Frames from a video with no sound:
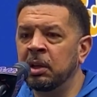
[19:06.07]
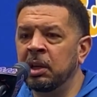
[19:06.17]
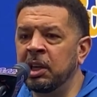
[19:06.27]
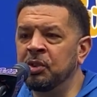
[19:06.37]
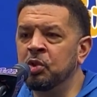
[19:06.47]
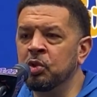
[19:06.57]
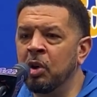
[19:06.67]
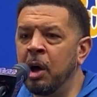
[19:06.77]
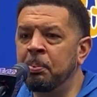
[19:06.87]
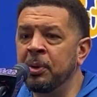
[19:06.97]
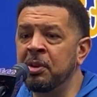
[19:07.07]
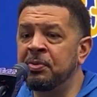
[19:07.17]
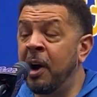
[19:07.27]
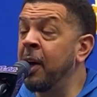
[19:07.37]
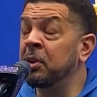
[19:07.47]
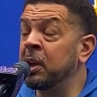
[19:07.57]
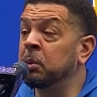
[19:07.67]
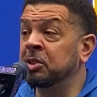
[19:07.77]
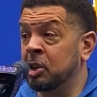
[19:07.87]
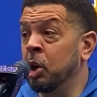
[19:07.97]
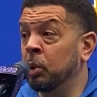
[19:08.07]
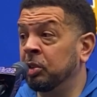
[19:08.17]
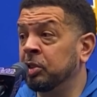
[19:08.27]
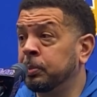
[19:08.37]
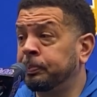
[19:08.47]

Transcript: he grew up with a father that was a coach.